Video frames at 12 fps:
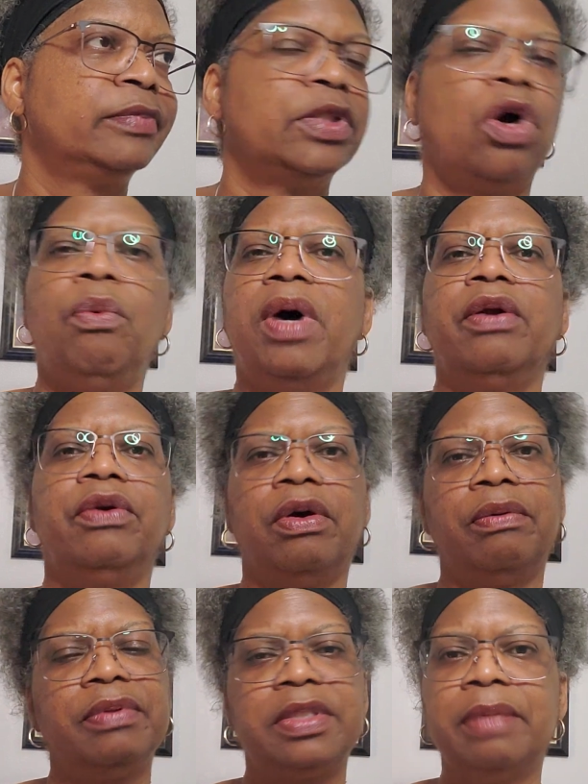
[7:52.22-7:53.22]
don't
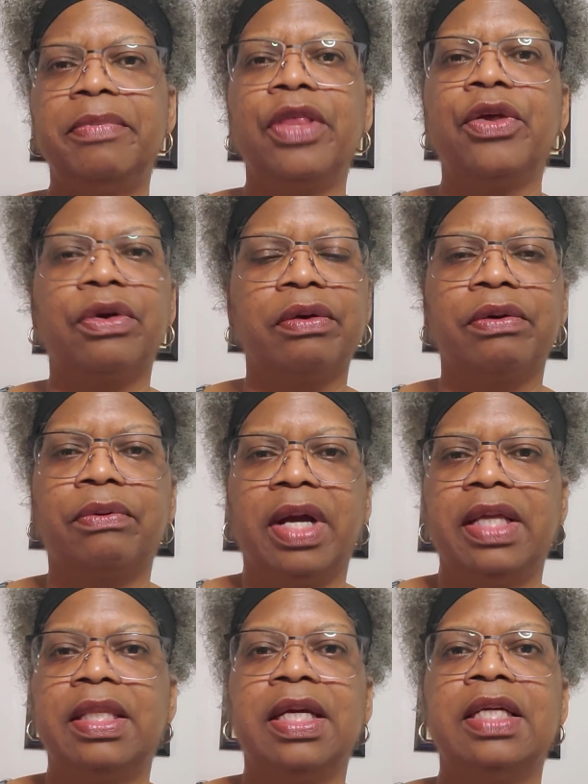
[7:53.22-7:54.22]
know, some other
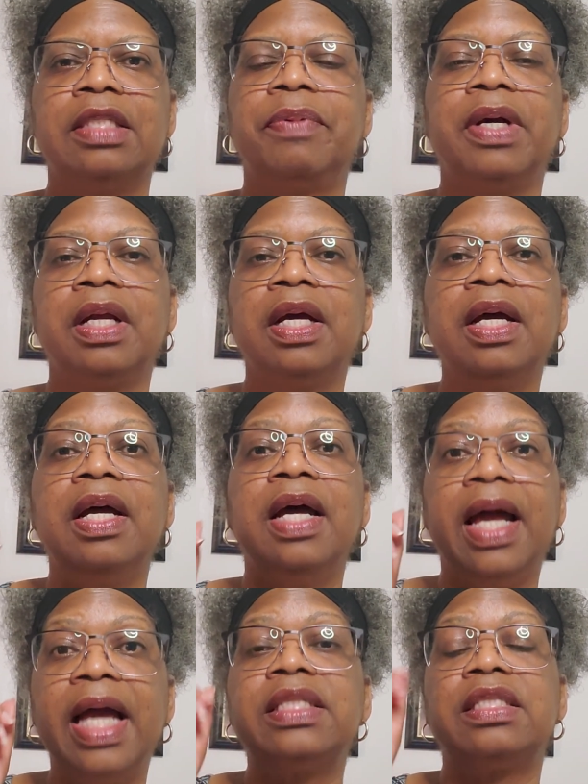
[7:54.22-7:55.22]
great things. But
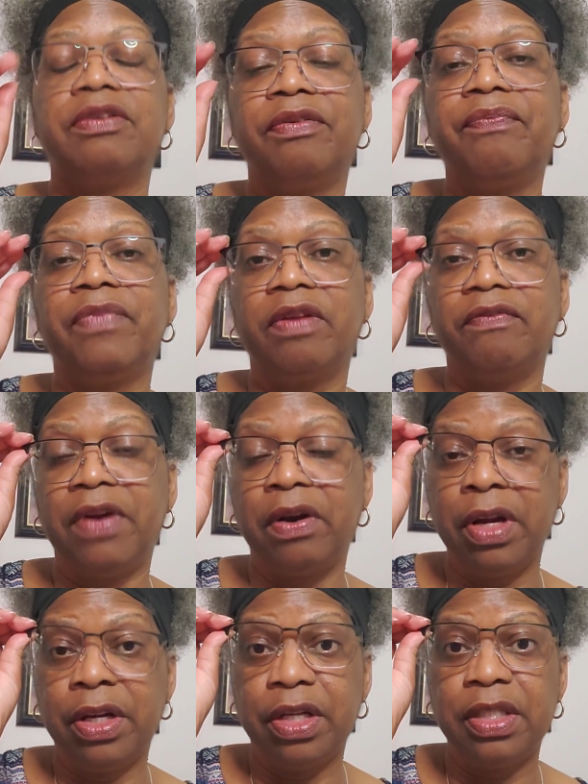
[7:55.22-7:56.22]
it's
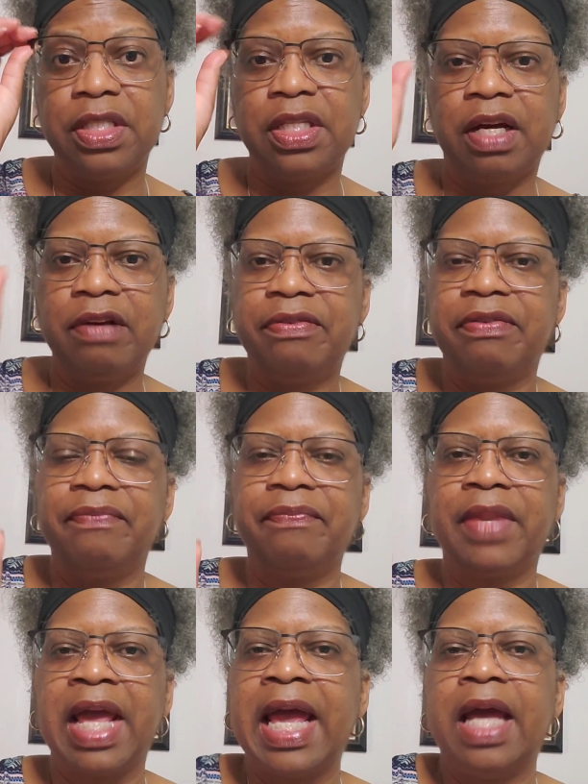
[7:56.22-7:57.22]
very good stuff,
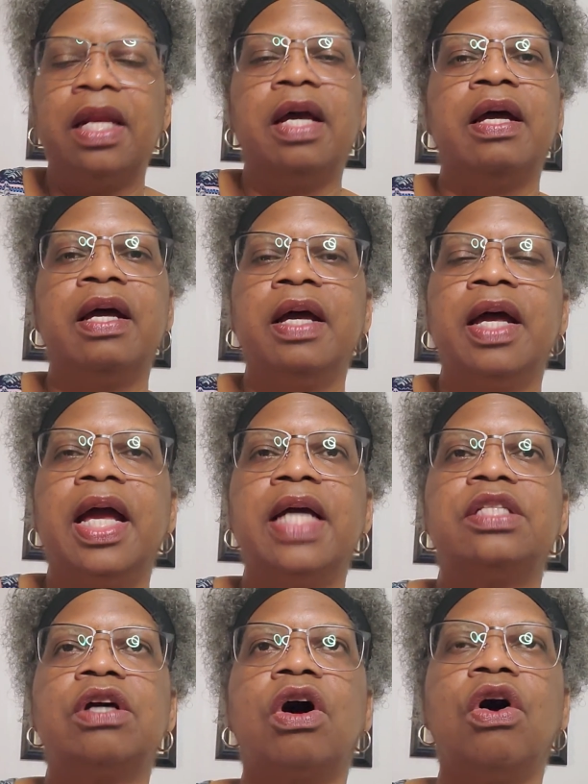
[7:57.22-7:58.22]
and
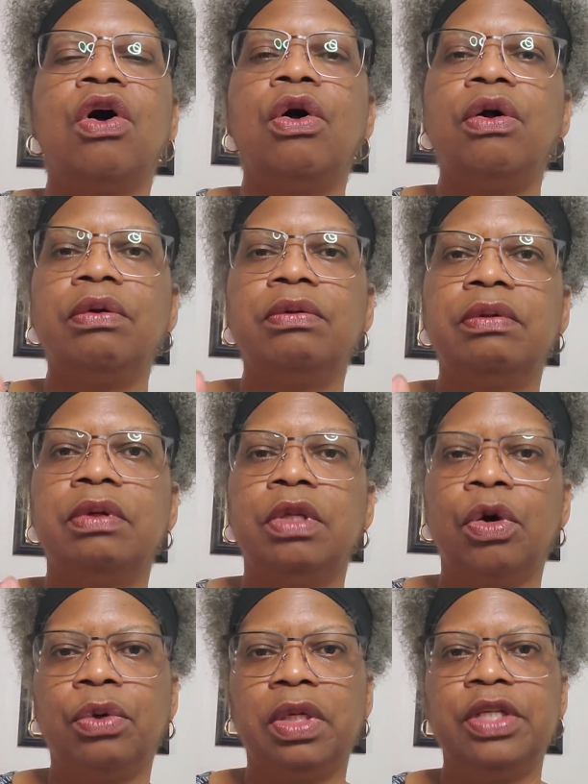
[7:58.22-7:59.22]
it's all
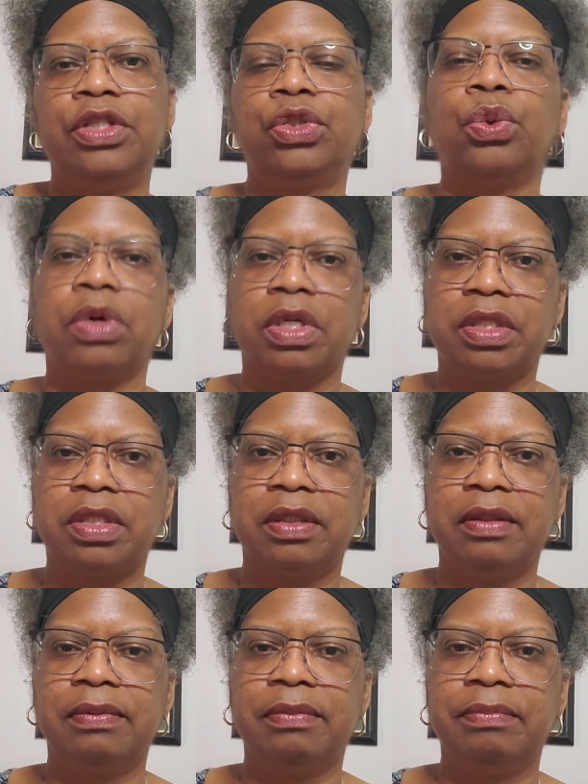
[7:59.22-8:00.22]
locally sourced.
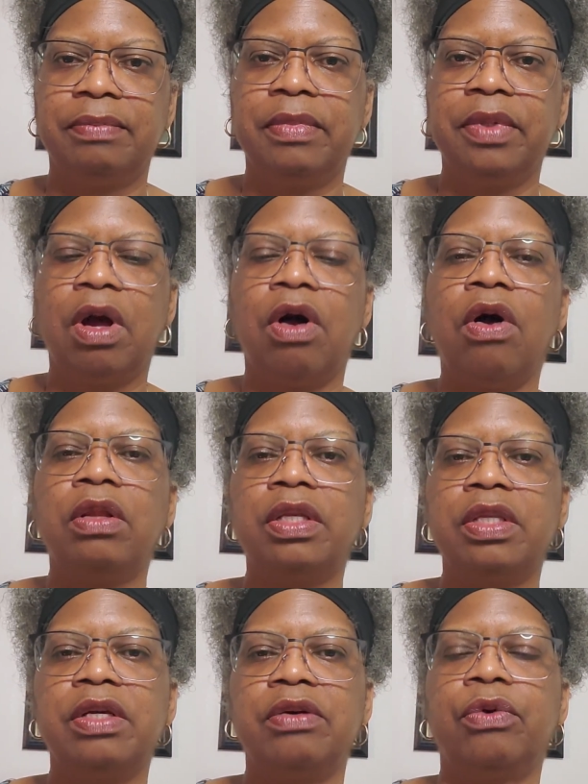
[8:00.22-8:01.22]
All
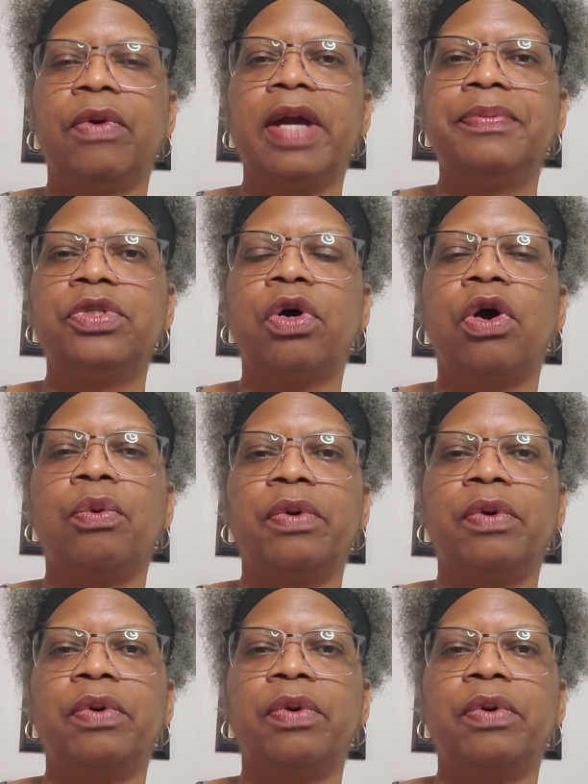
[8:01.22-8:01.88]
of the grapes are